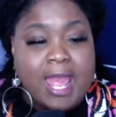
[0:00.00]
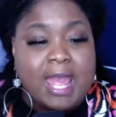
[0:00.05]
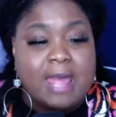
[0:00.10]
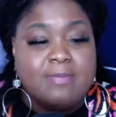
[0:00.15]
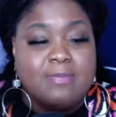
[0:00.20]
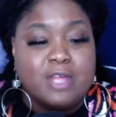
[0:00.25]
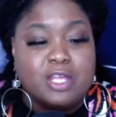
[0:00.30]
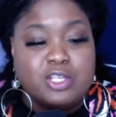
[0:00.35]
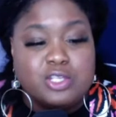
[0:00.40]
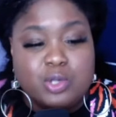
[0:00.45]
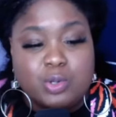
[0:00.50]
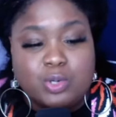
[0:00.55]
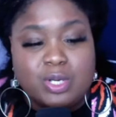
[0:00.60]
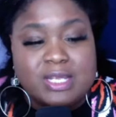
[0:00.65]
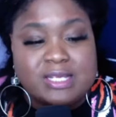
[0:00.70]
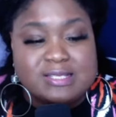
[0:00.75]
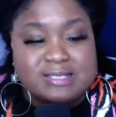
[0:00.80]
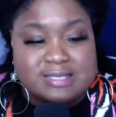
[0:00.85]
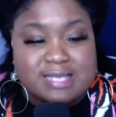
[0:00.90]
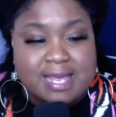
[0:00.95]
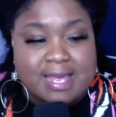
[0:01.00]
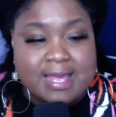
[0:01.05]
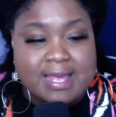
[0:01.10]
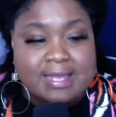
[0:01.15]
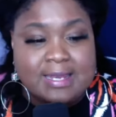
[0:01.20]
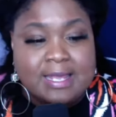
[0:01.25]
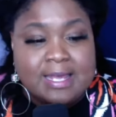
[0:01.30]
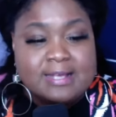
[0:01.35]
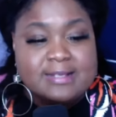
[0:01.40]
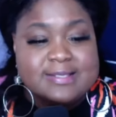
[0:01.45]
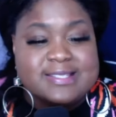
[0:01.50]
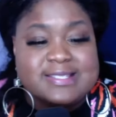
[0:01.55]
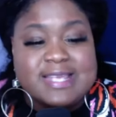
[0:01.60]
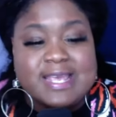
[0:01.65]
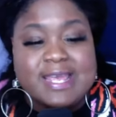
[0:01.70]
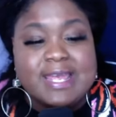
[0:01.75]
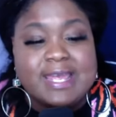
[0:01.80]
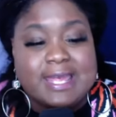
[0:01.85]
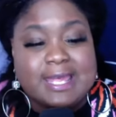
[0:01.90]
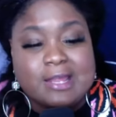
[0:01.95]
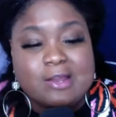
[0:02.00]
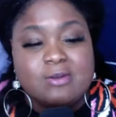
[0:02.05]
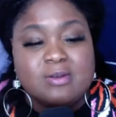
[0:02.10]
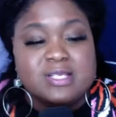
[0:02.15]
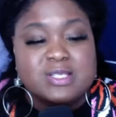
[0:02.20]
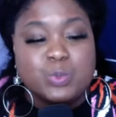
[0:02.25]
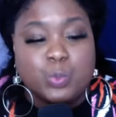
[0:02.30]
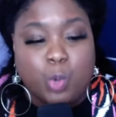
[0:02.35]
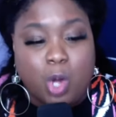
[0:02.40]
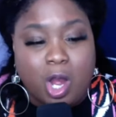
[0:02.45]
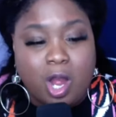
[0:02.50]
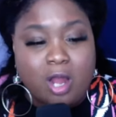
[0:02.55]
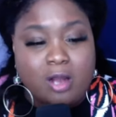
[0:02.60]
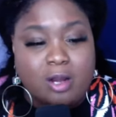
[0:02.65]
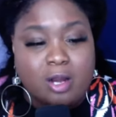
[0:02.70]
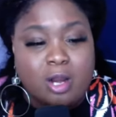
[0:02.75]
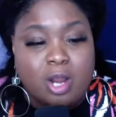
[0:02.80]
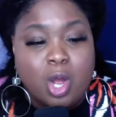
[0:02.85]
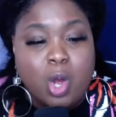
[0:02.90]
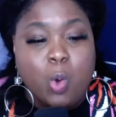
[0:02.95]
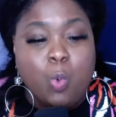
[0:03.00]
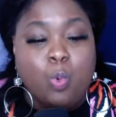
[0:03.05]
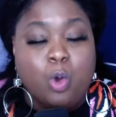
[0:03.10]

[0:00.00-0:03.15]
and the eunuch said, See, here is water.